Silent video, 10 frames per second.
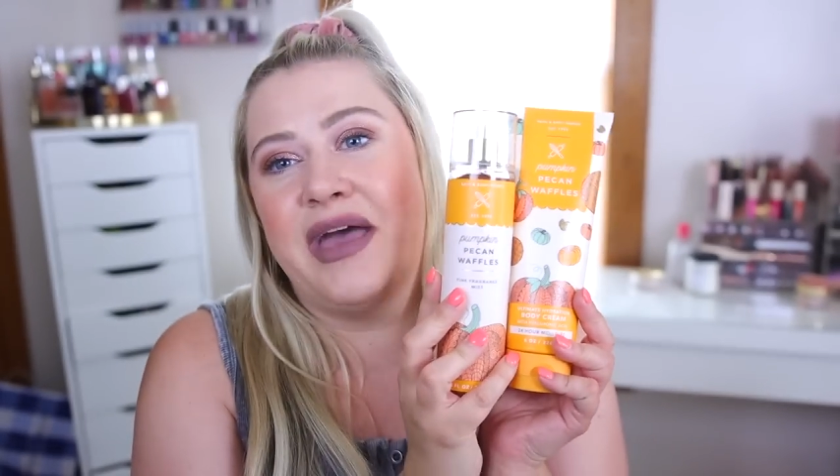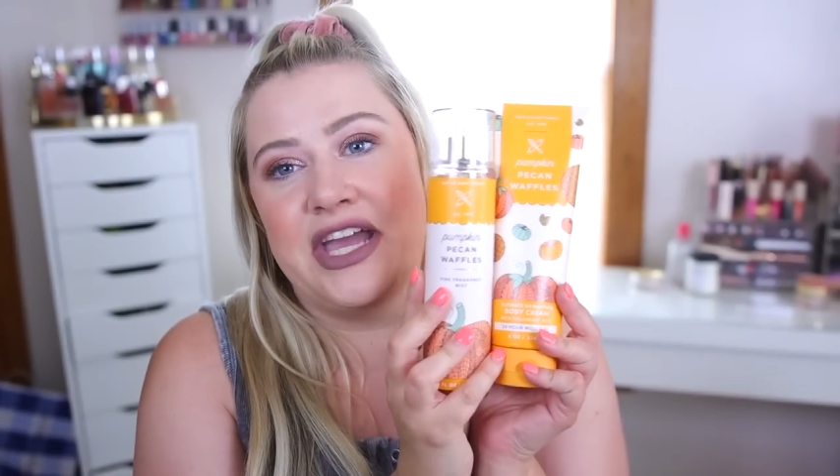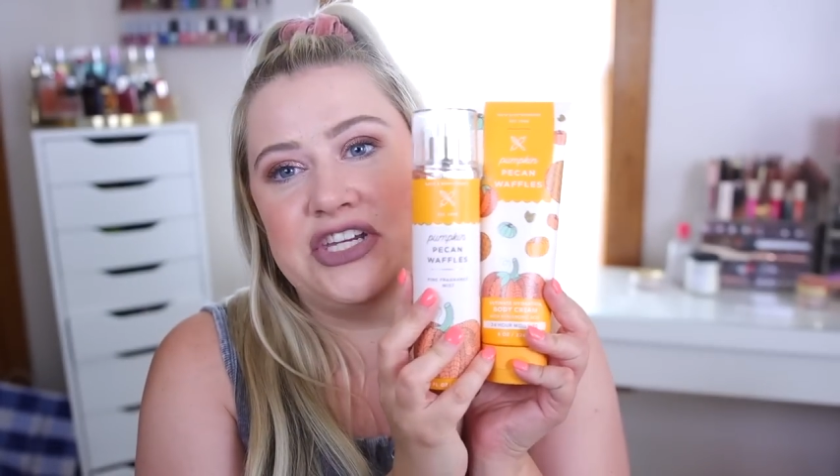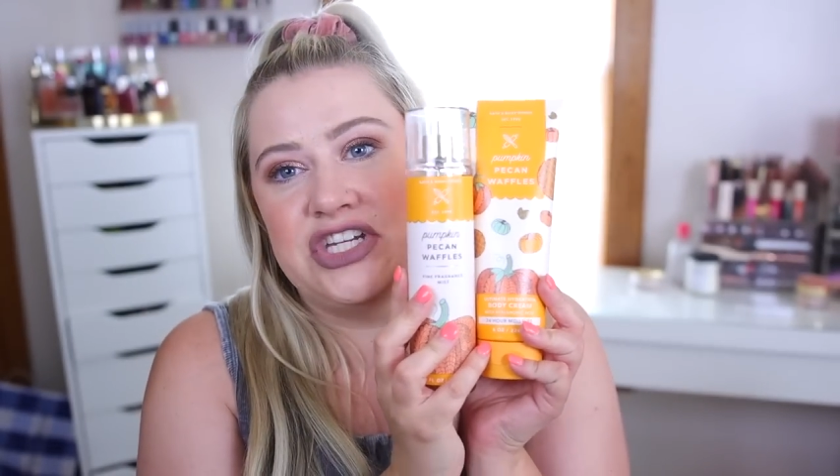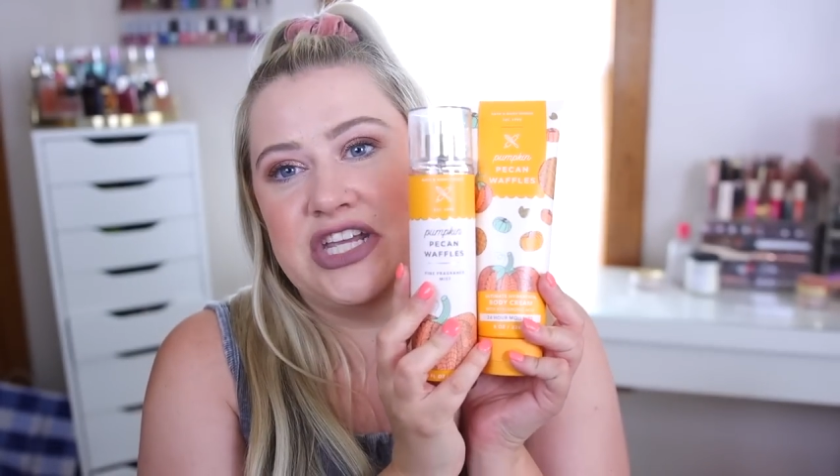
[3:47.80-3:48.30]

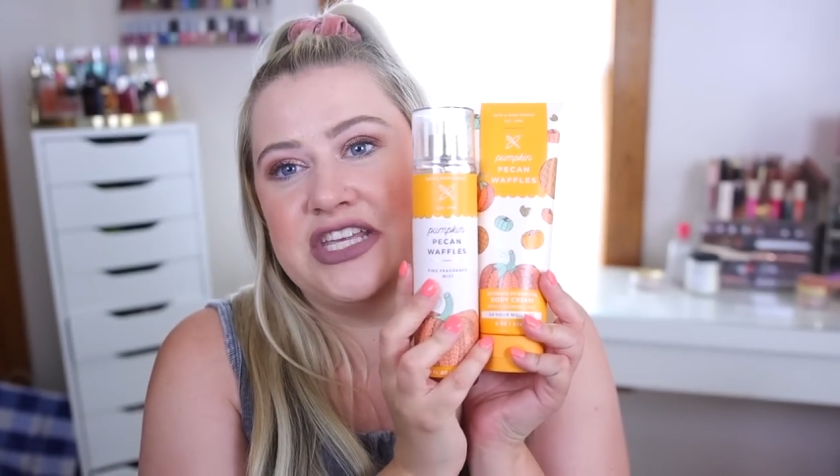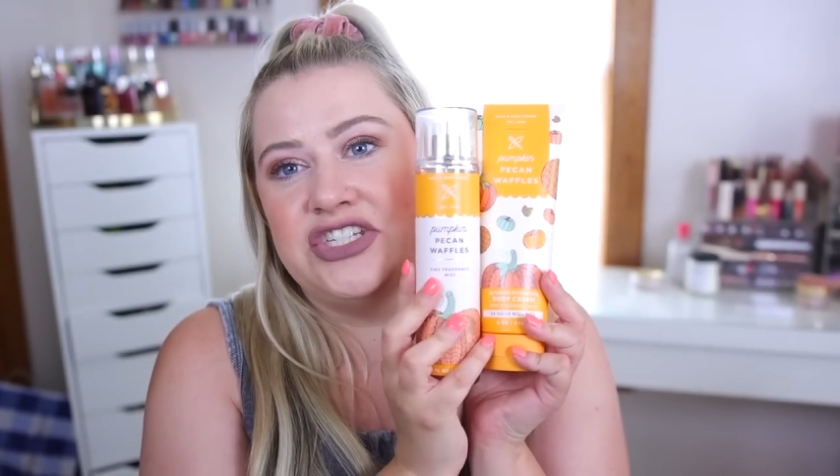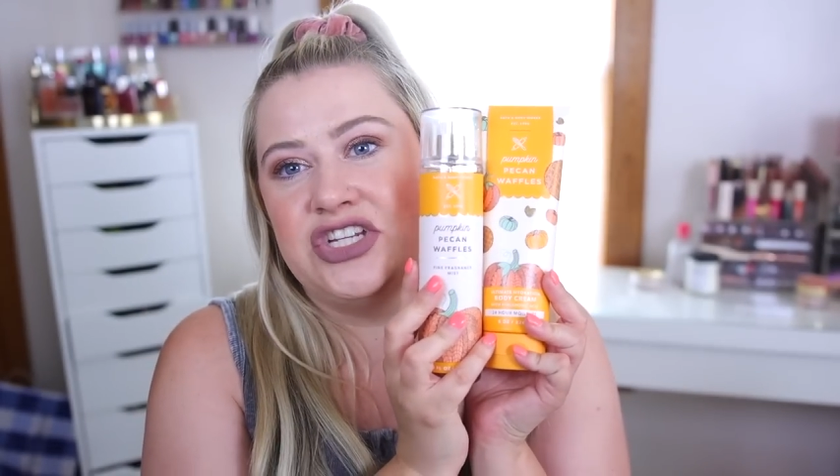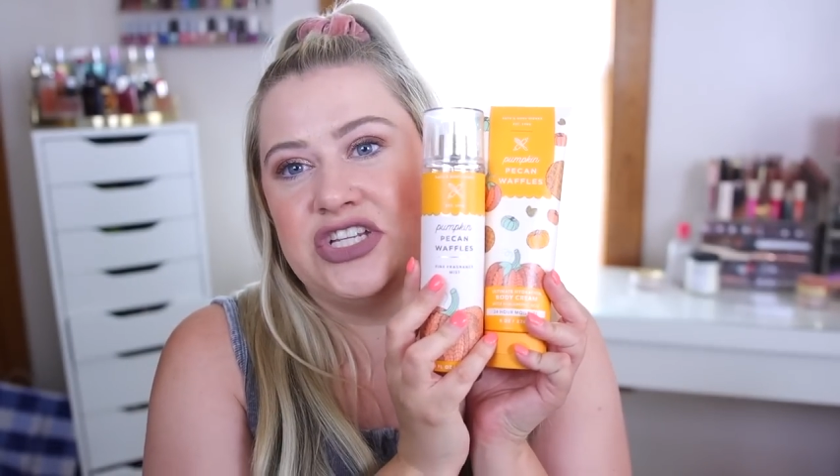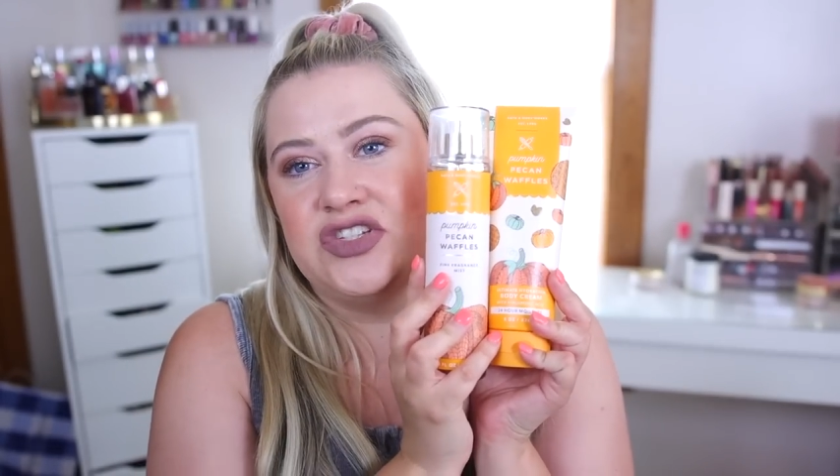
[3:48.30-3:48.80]
packaging
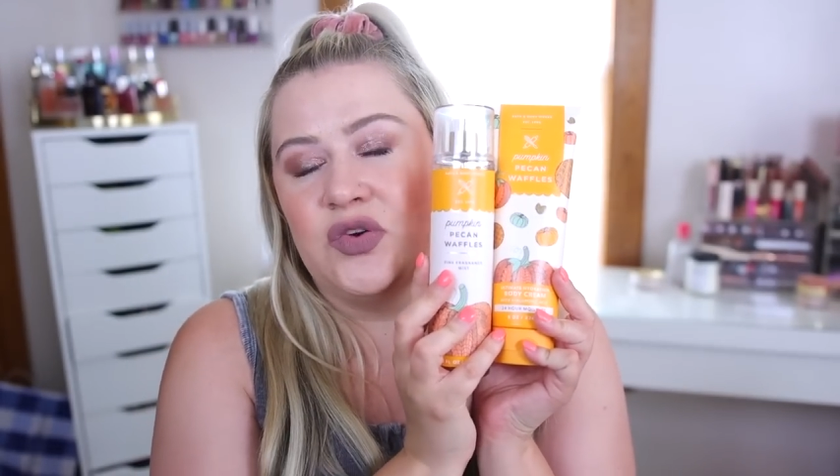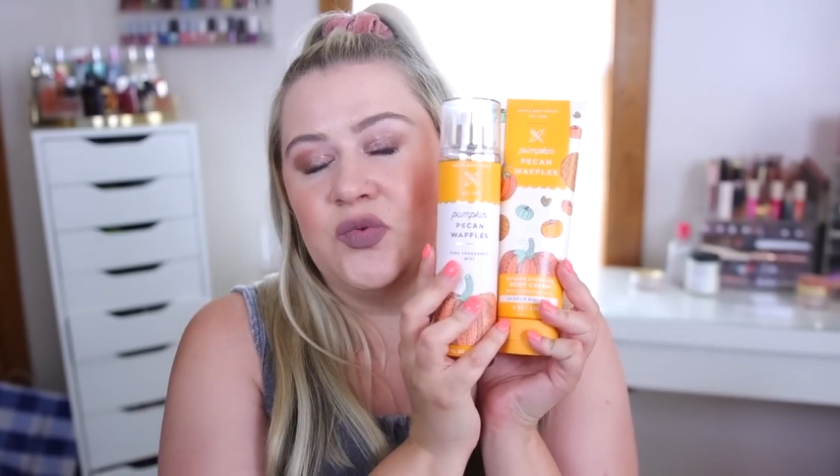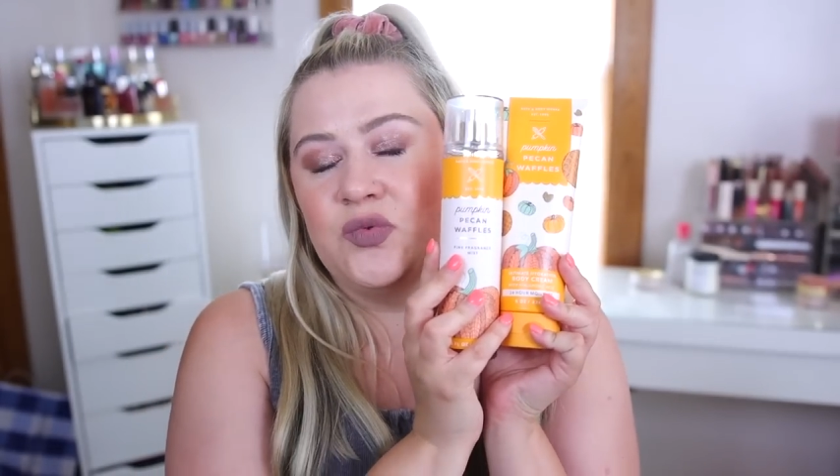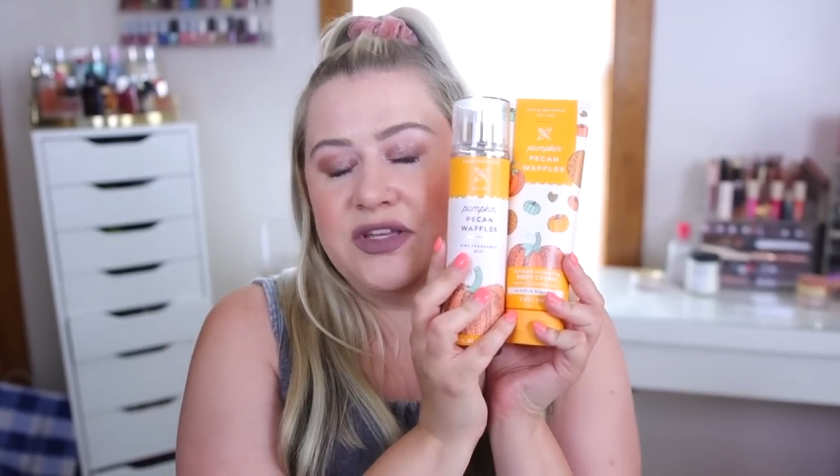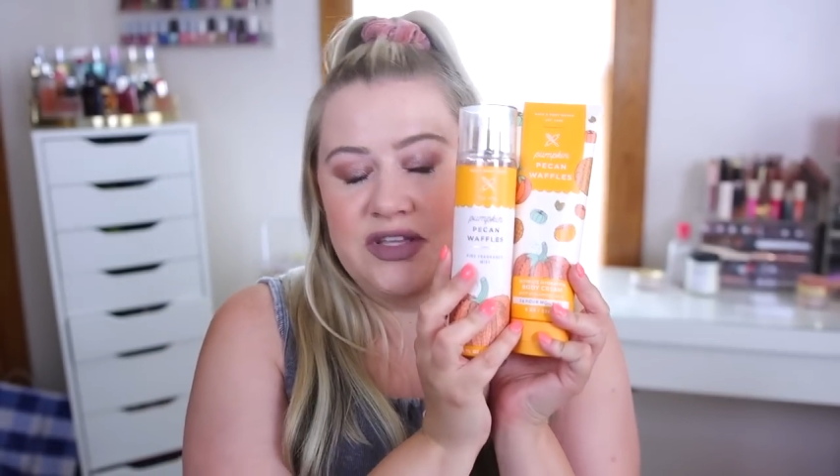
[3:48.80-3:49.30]
is just
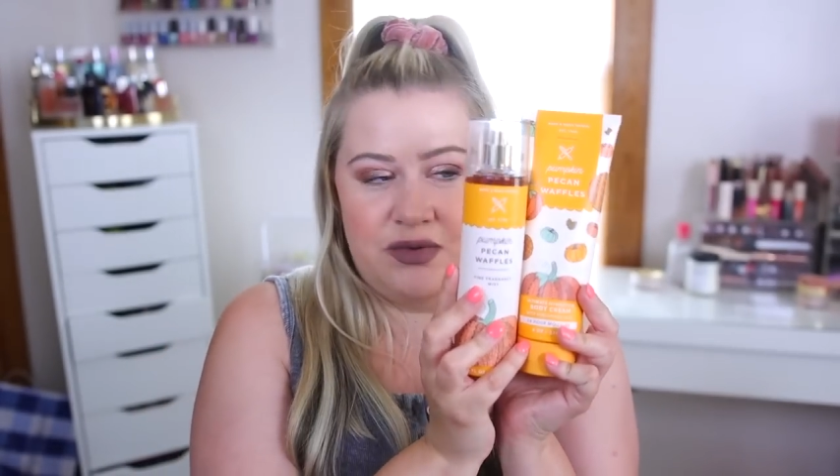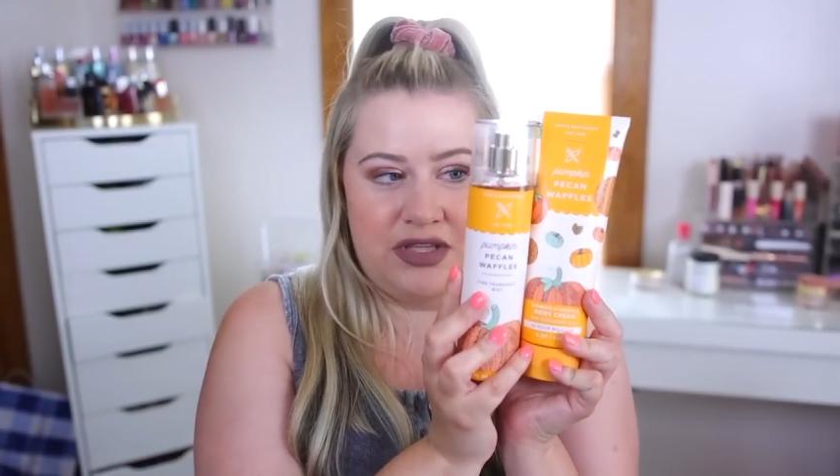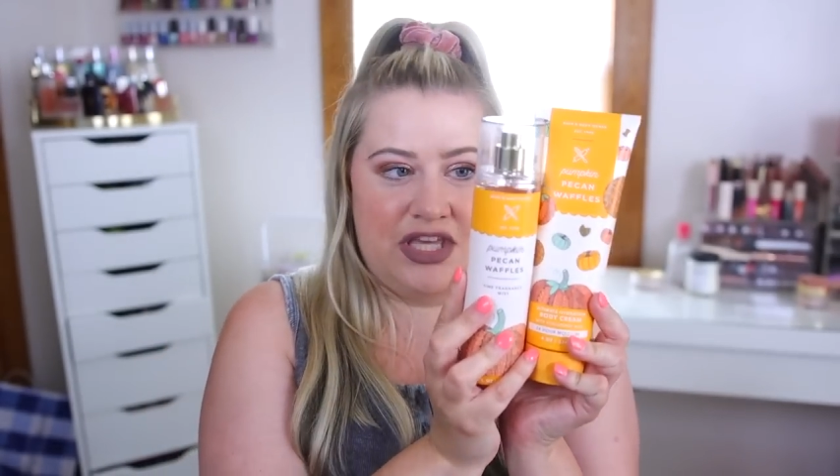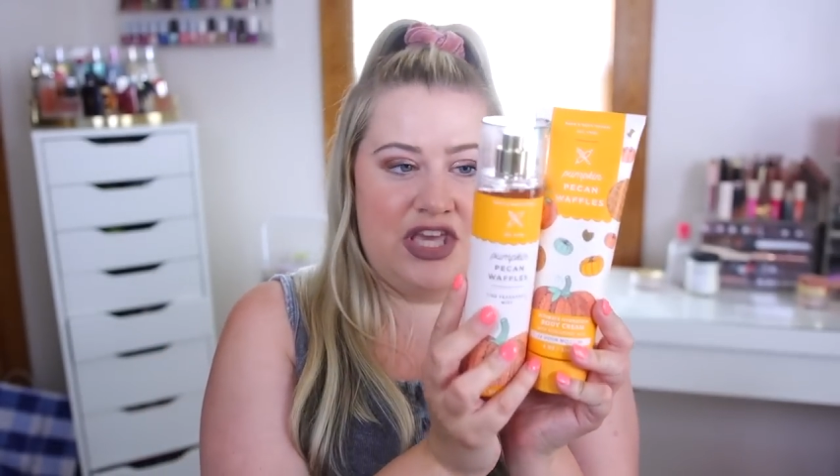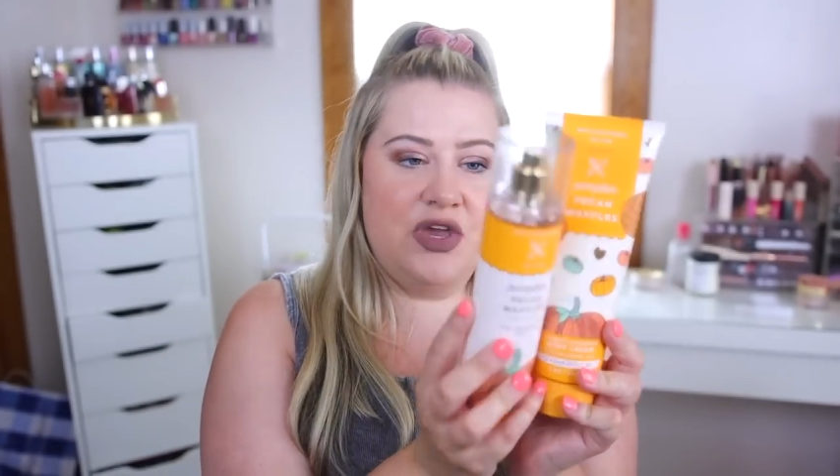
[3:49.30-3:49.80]
really,
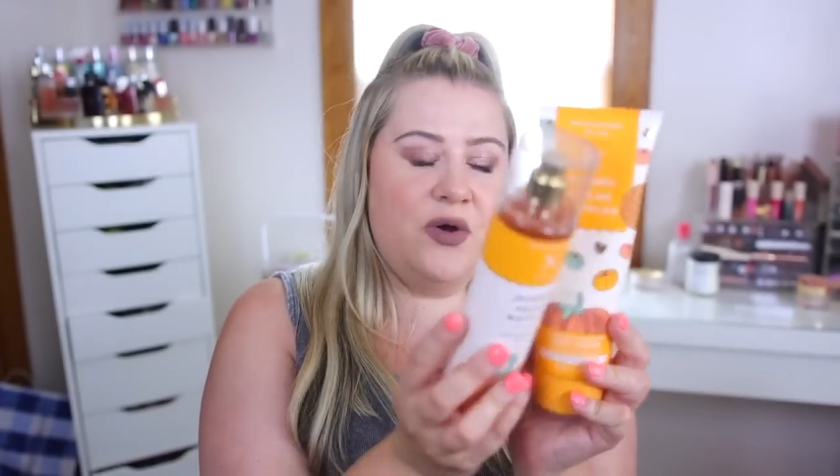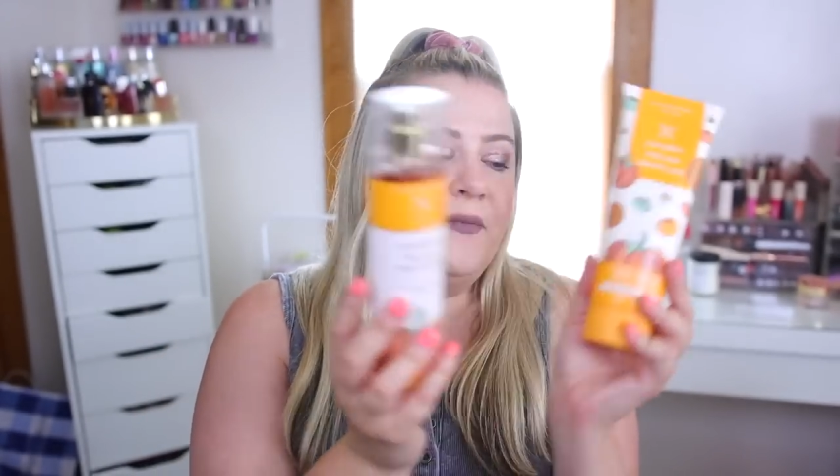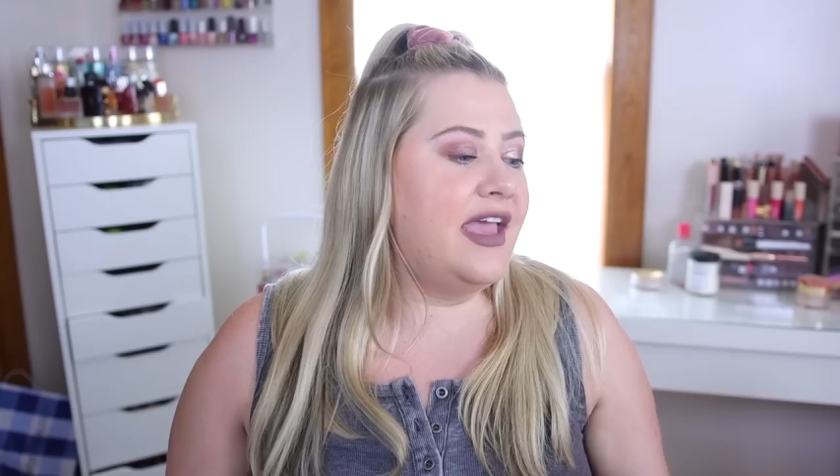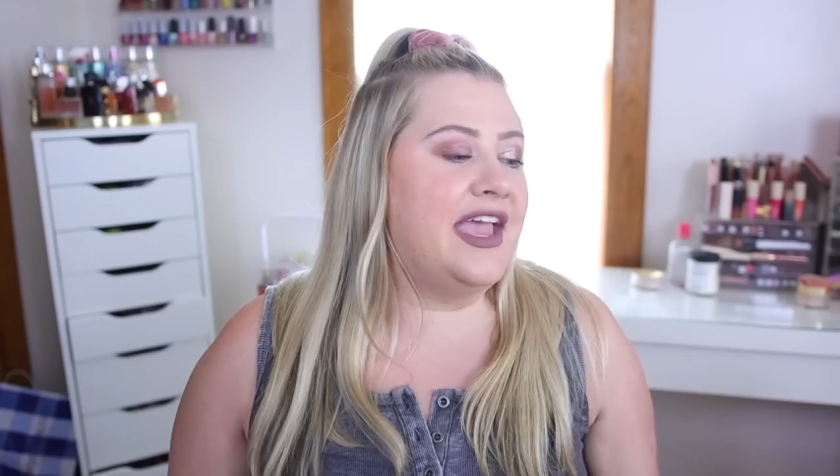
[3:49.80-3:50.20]
really cute.